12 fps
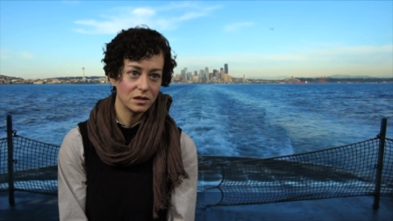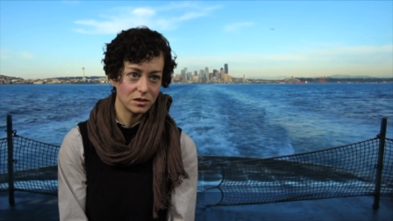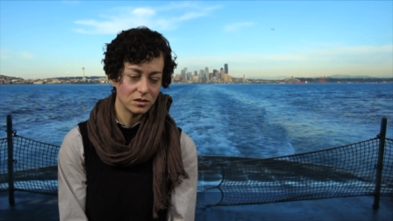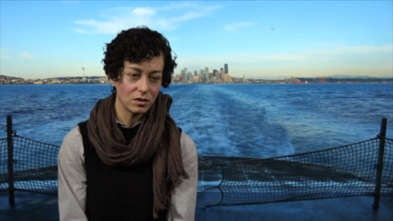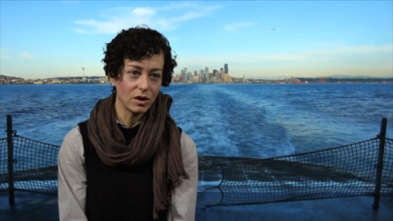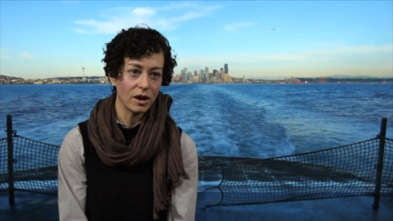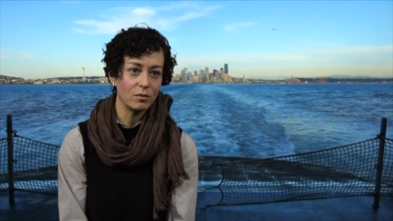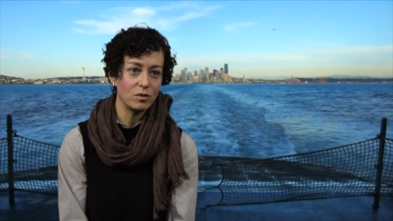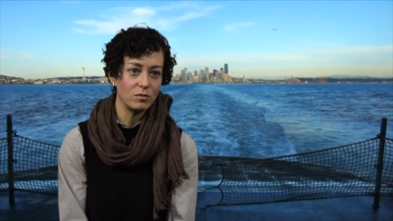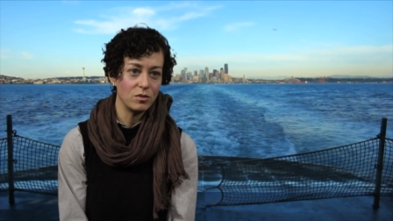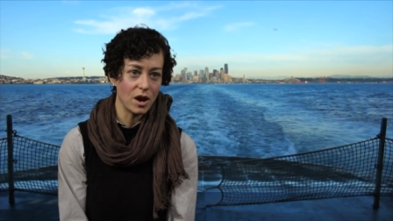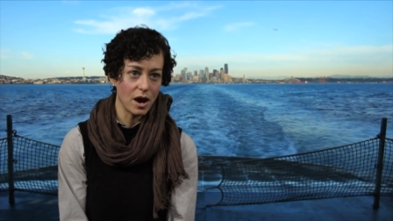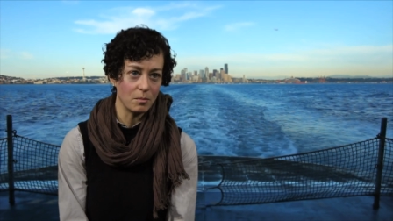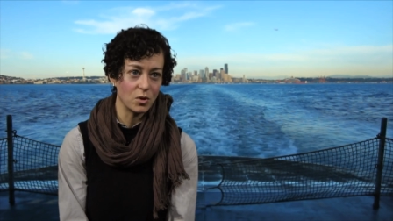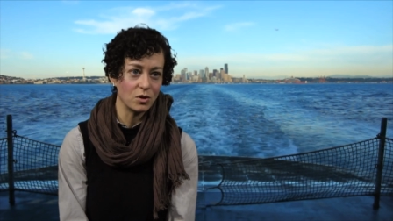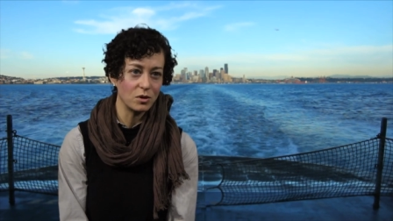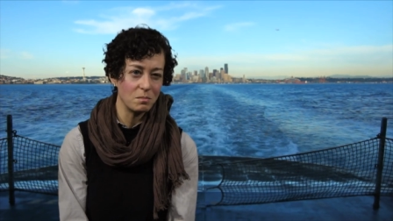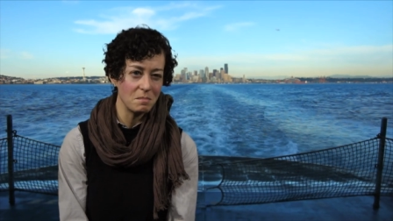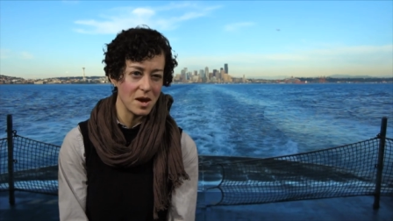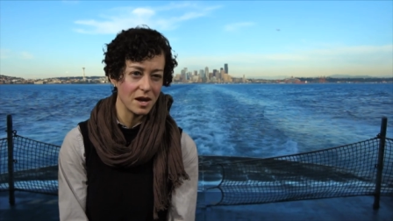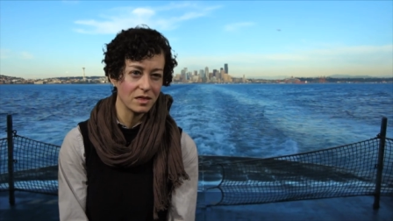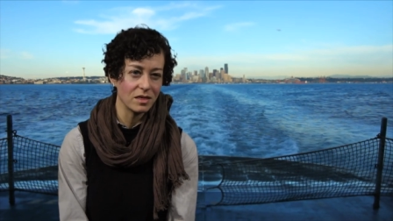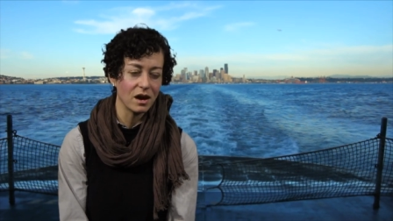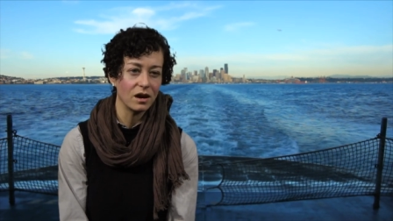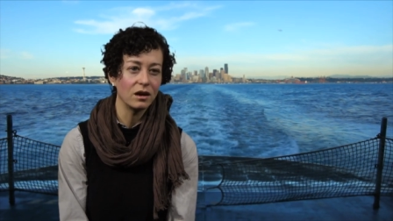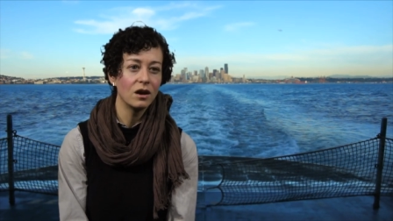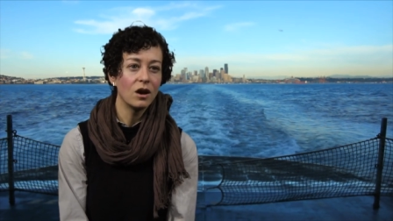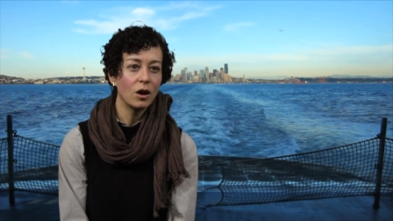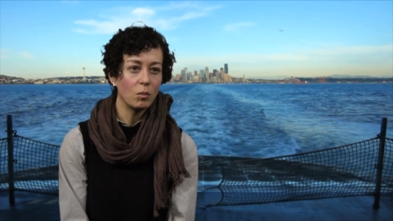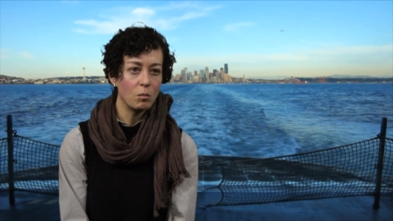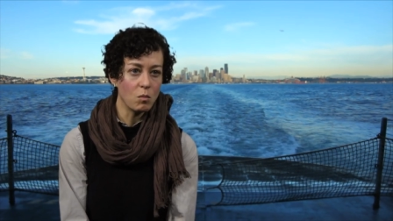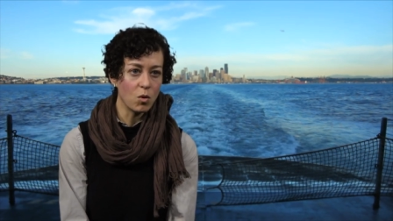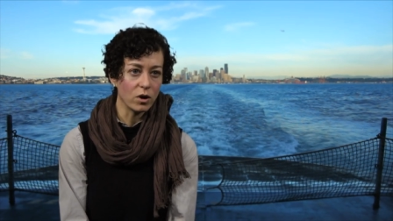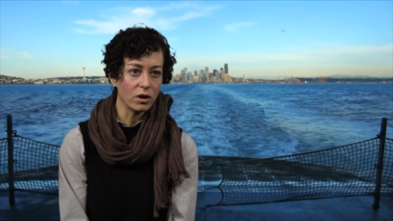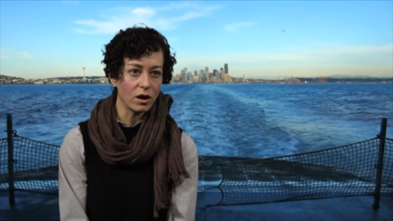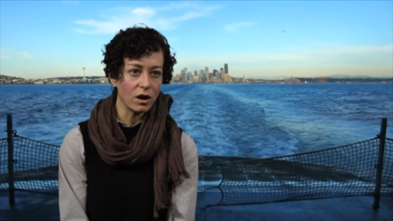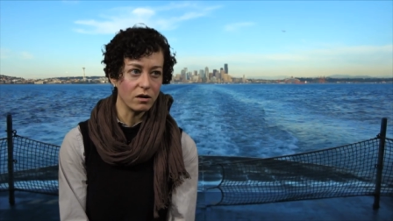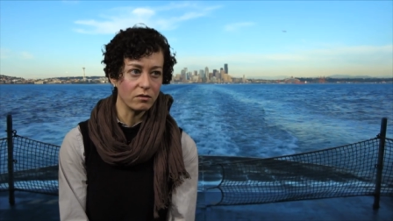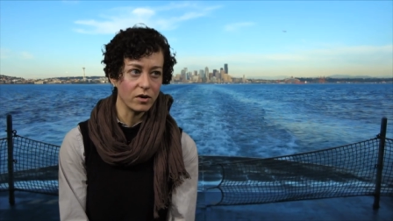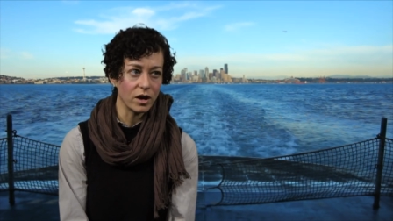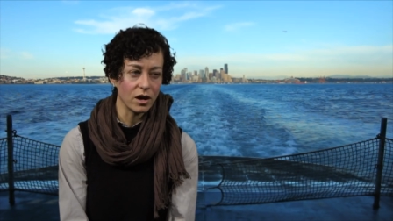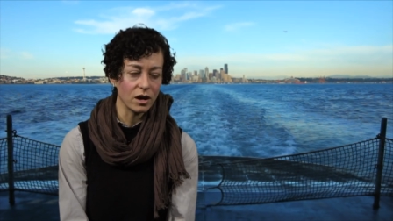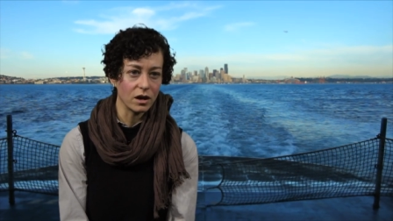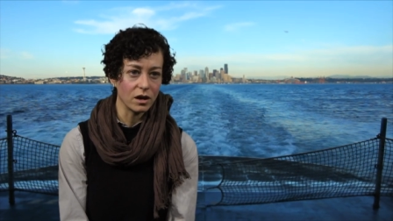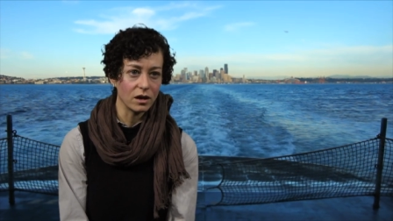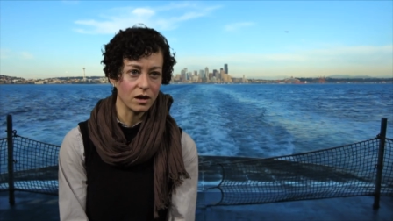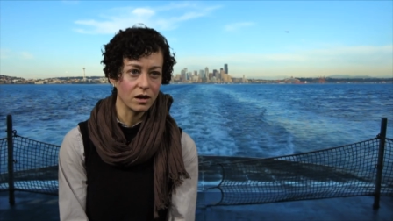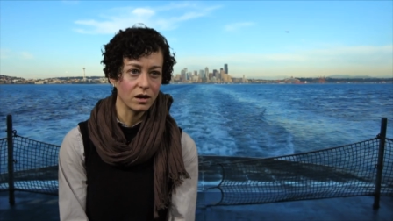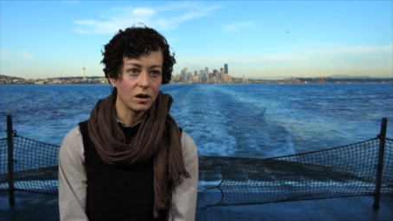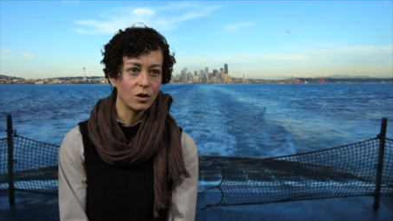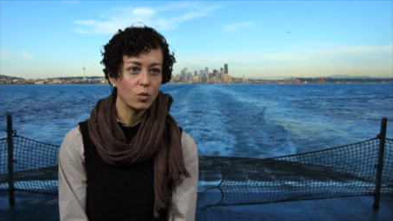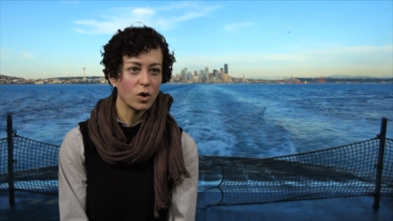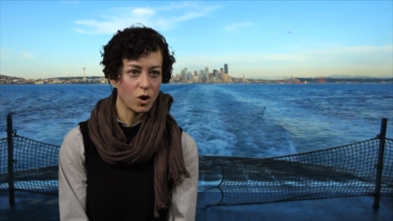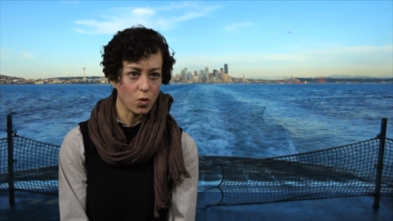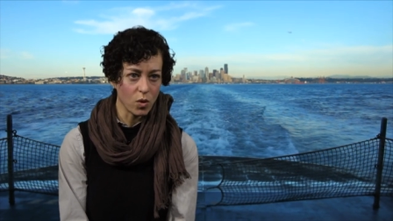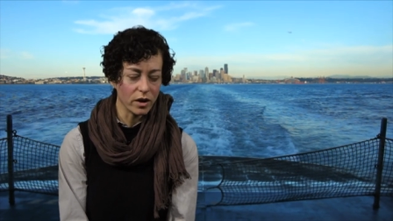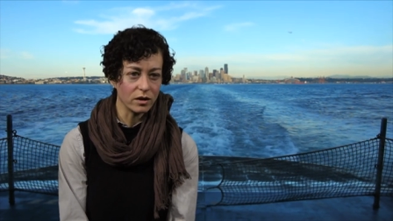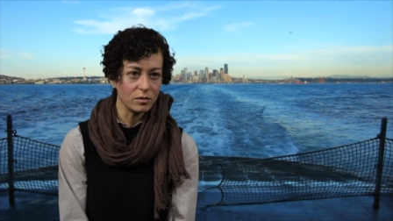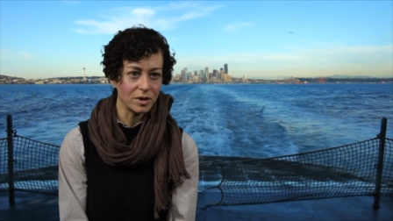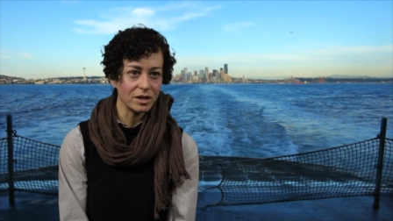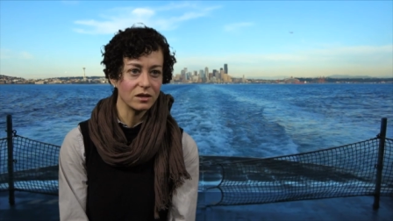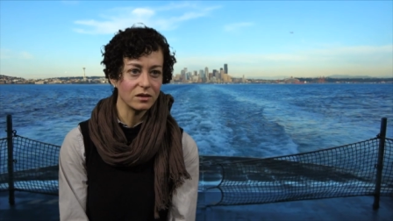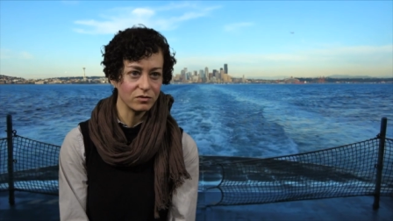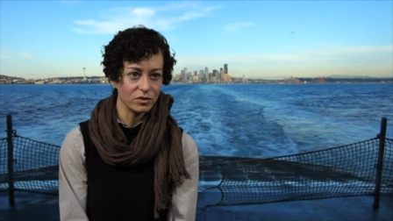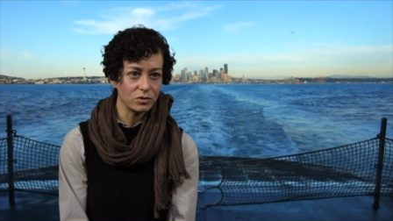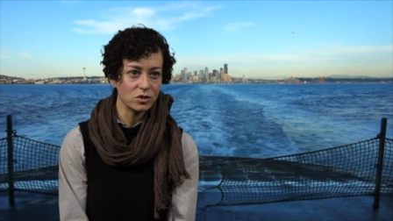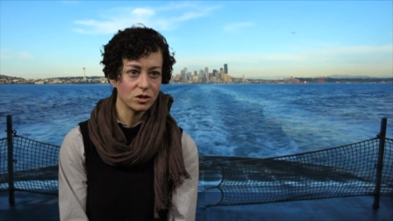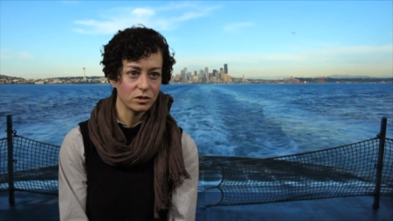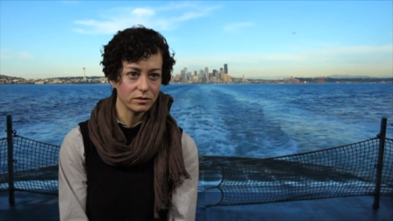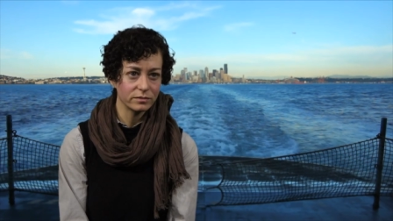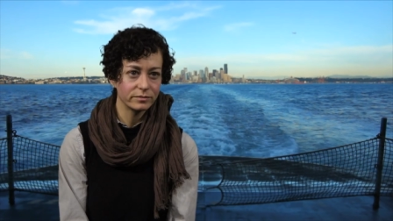So I would, I'm going to make that more of a requirement in the future.